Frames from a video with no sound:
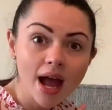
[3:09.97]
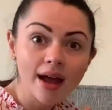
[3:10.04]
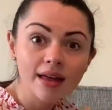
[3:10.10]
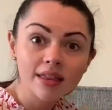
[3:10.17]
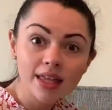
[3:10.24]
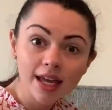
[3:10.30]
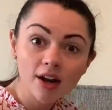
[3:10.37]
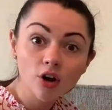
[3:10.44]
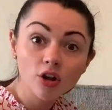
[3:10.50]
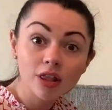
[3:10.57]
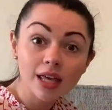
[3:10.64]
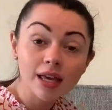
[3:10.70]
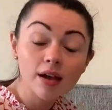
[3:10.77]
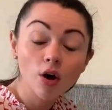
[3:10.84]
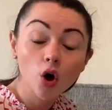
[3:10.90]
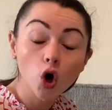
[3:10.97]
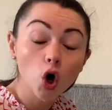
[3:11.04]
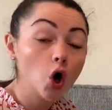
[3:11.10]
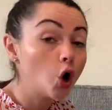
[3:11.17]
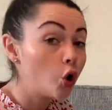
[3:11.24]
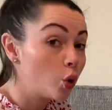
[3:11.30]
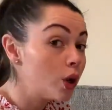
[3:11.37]
They are the
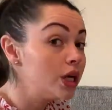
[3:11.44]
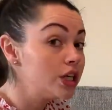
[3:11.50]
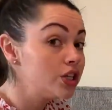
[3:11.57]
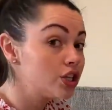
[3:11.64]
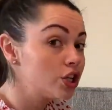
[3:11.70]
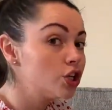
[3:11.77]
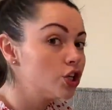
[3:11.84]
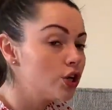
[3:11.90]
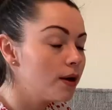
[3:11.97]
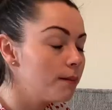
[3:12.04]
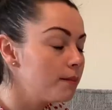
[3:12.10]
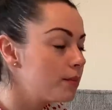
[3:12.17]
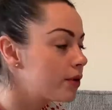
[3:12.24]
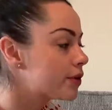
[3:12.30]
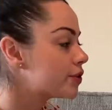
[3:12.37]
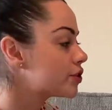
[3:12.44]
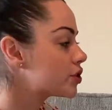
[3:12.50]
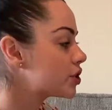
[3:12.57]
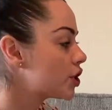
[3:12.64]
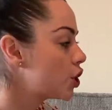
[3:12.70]
odd numbers.